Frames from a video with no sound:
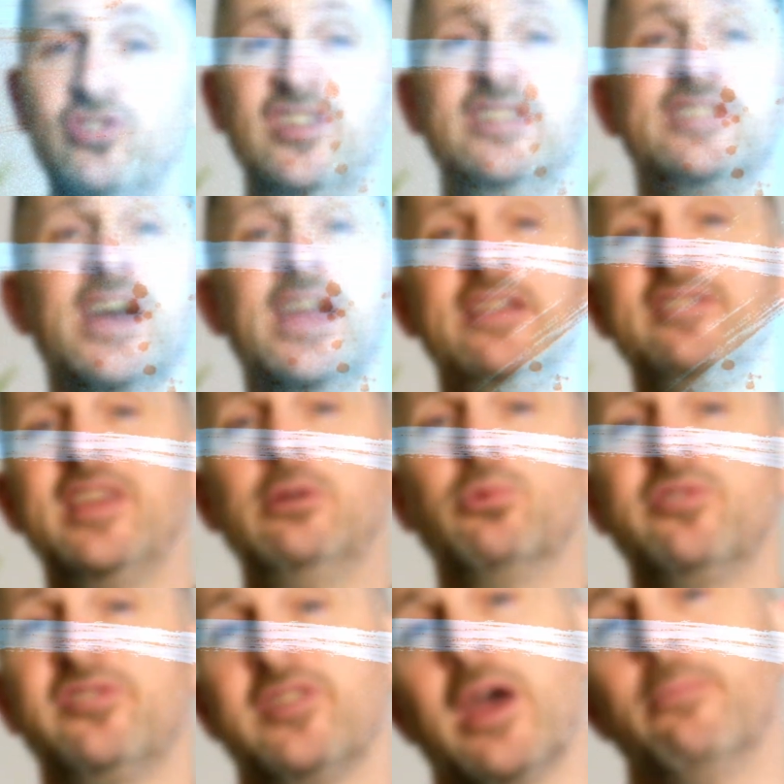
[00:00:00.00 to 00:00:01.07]
days he
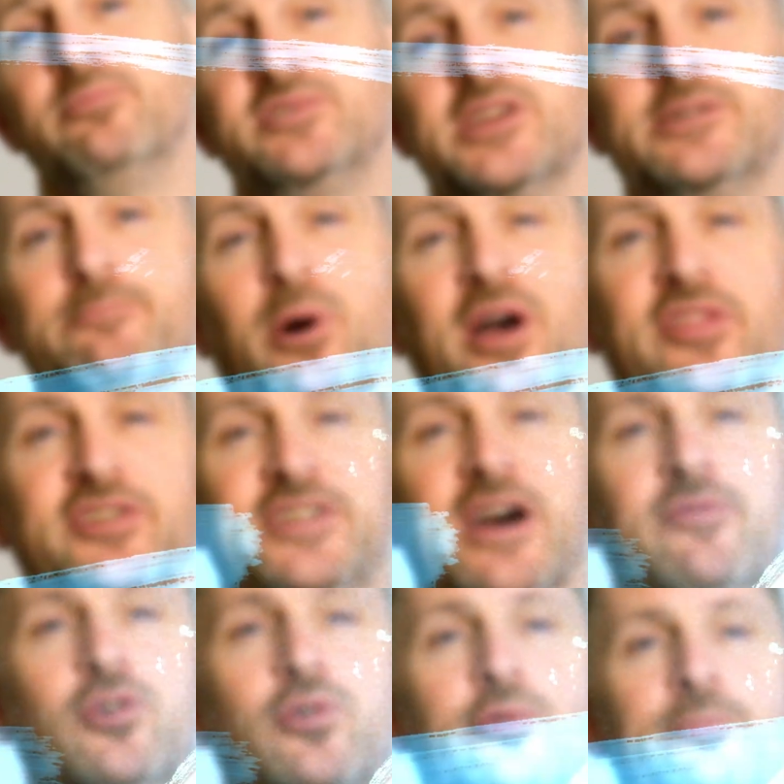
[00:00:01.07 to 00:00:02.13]
was tempted by the
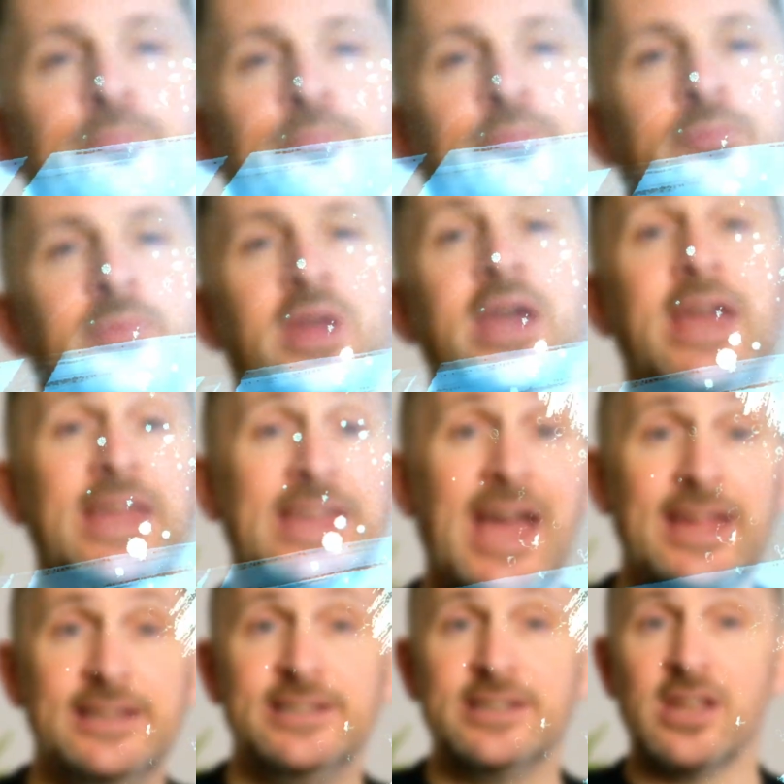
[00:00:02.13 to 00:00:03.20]
devil. He
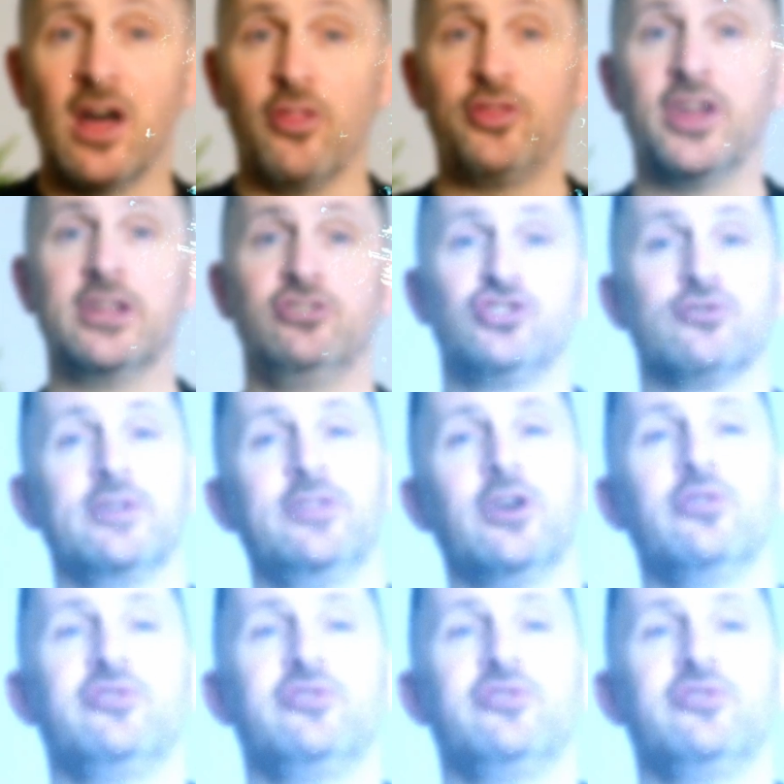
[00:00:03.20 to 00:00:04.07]
ate nothing during those